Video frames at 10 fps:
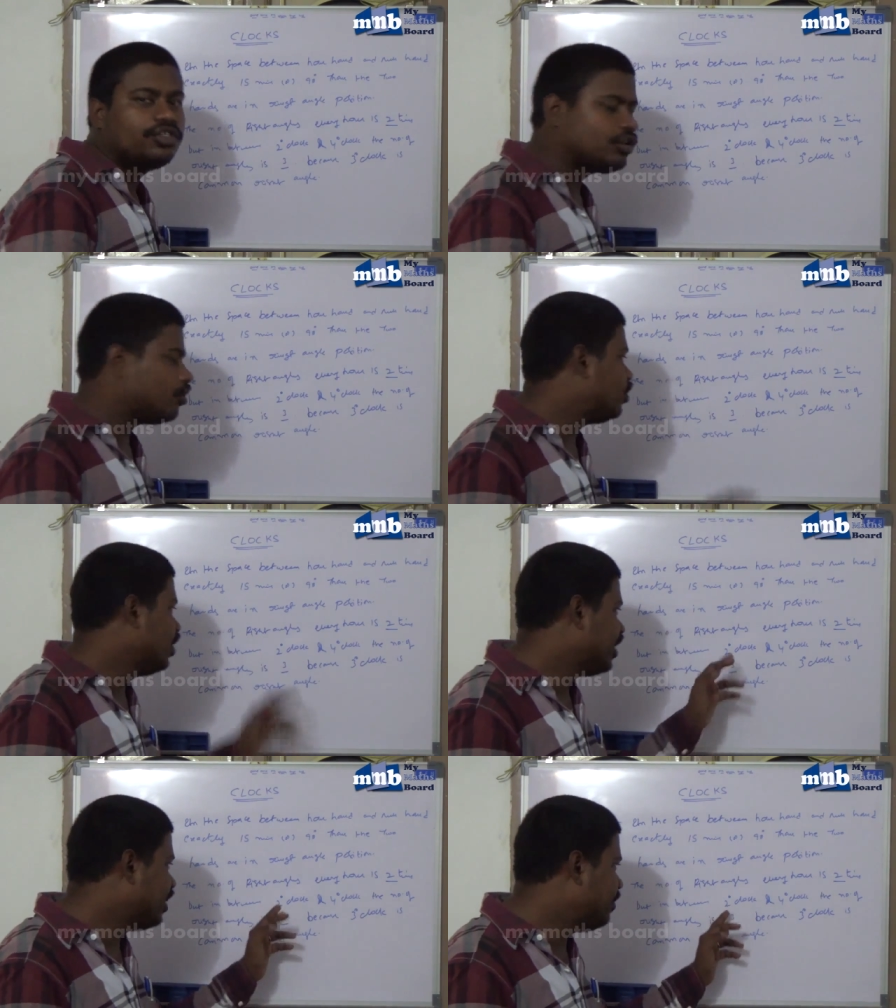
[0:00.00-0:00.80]

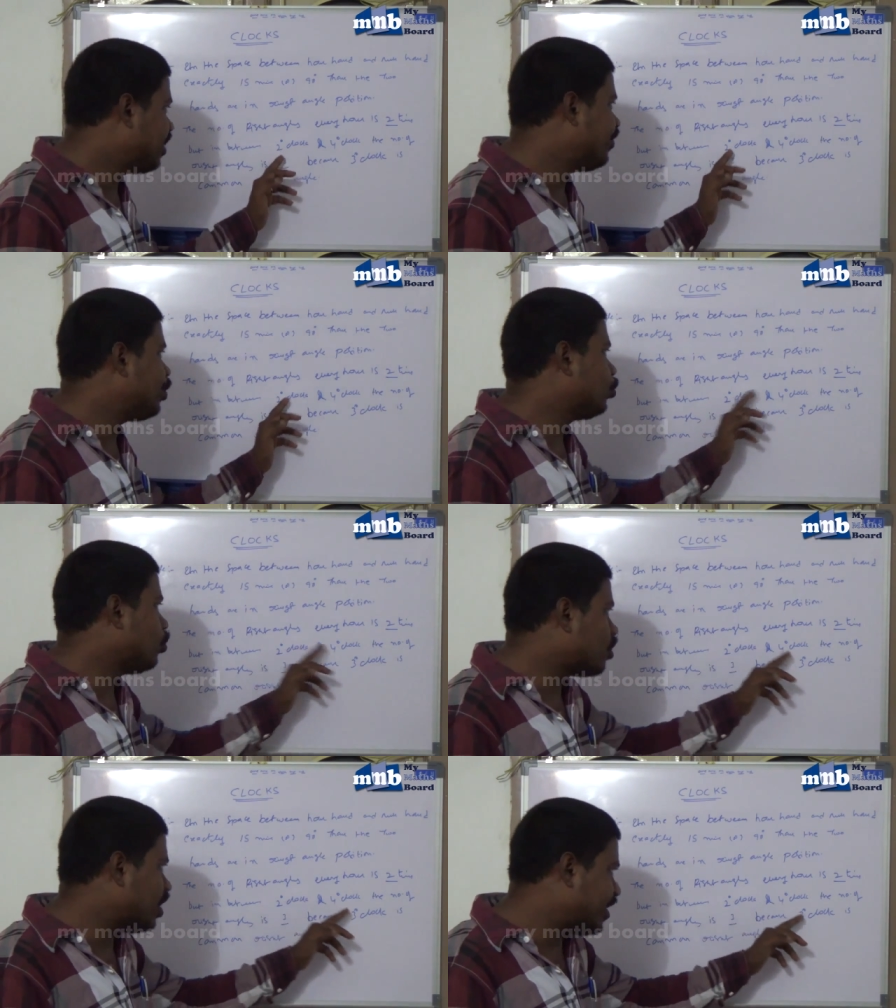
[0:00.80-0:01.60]
So, in between 2
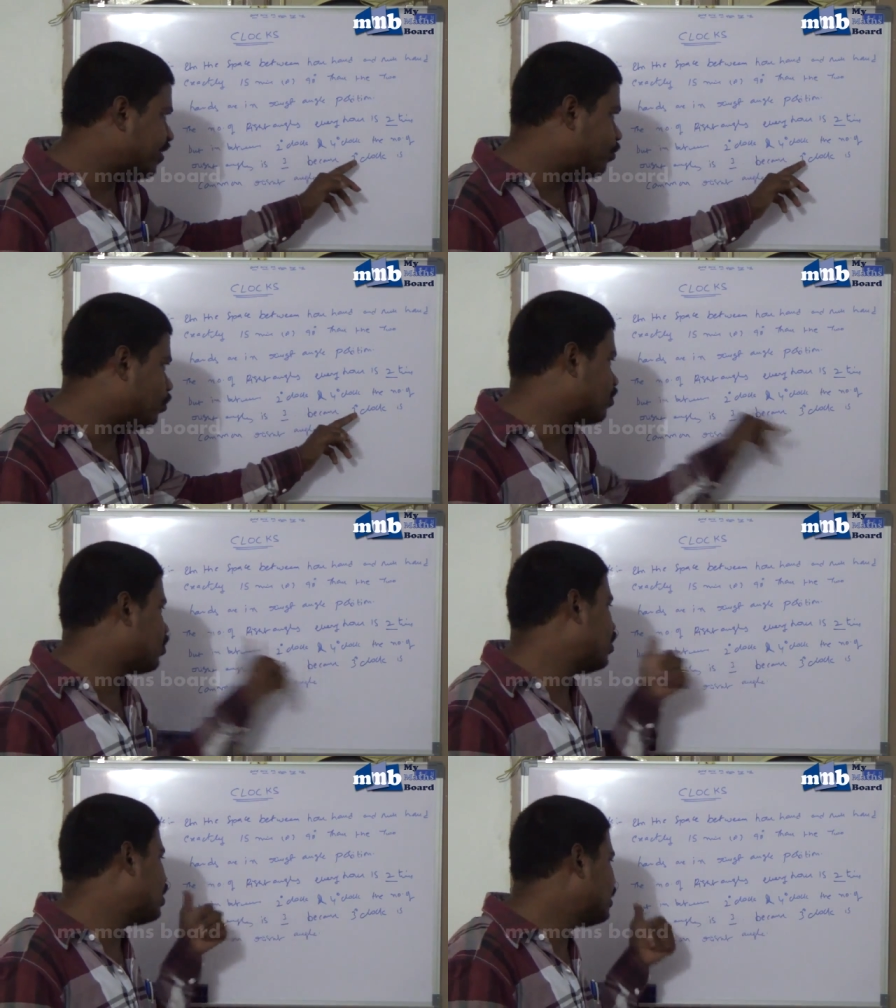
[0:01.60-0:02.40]
o'clock and 4
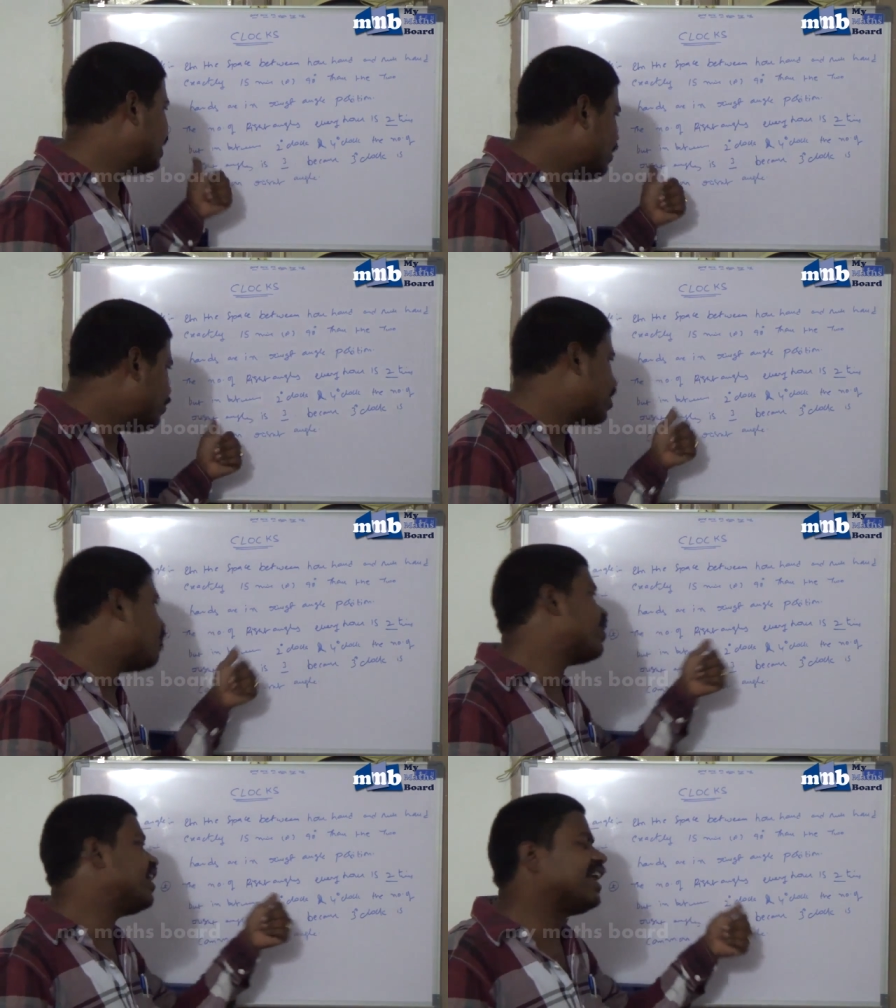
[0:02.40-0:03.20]
o'clock, the number
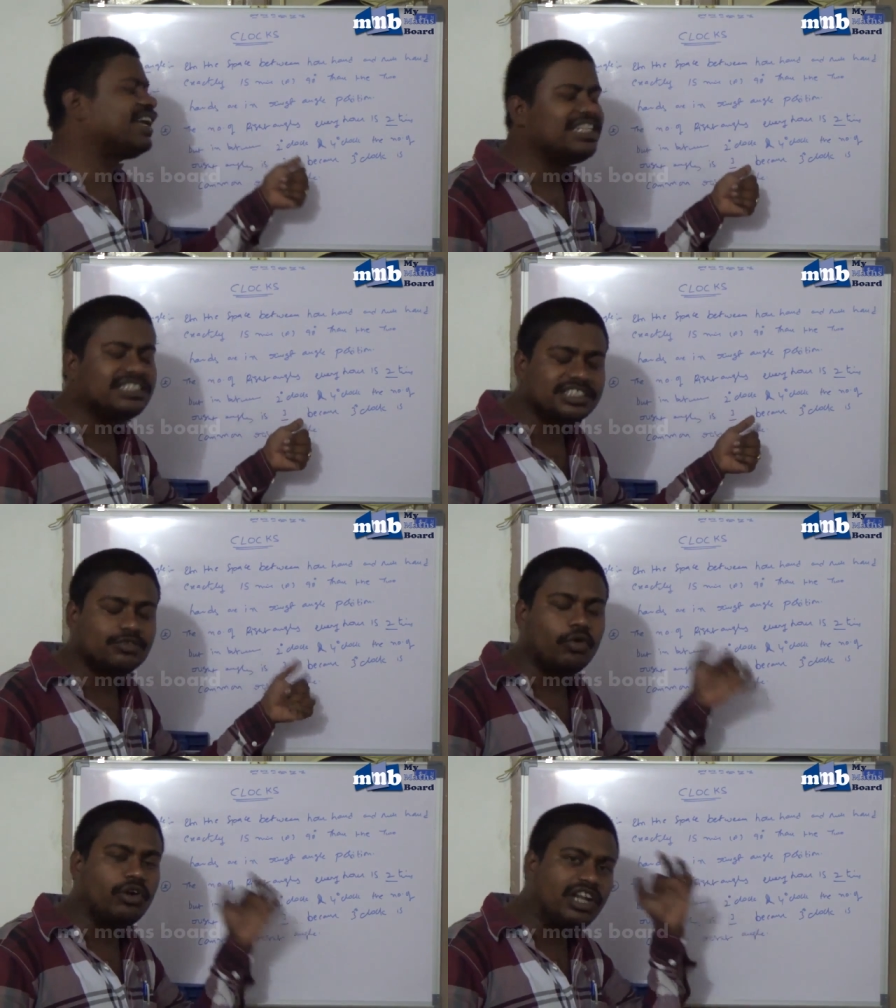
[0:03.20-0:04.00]
of right angles is
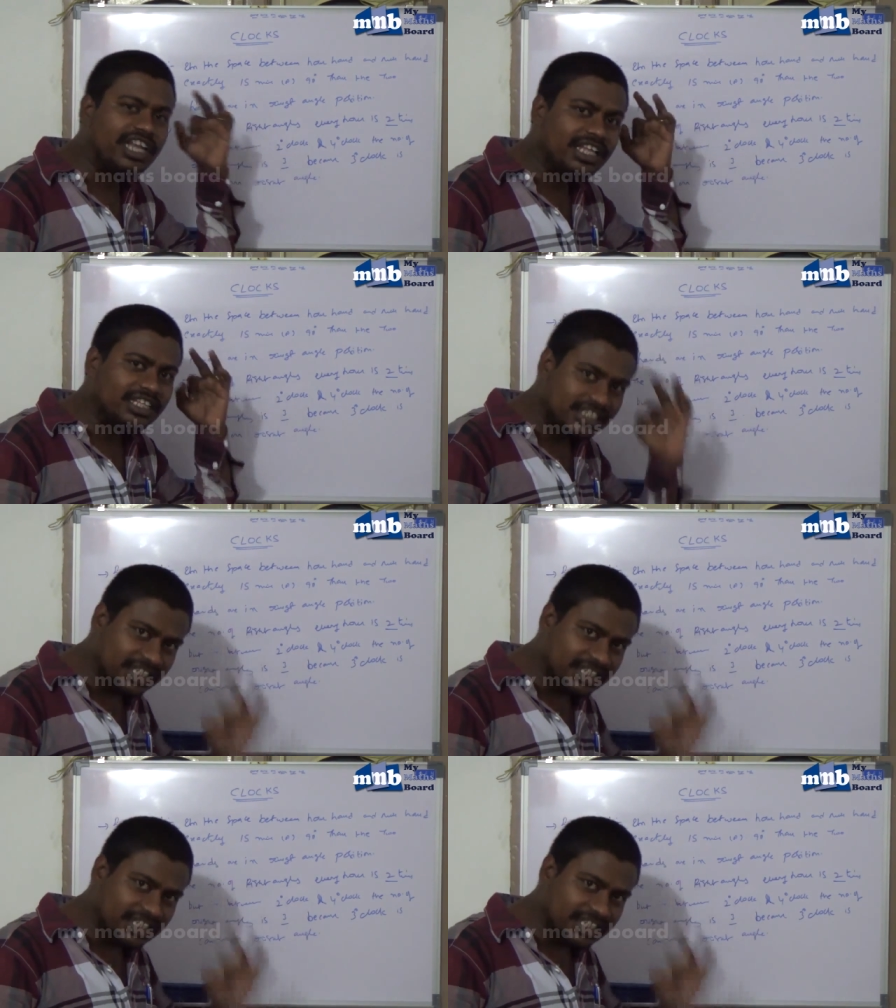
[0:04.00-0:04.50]
only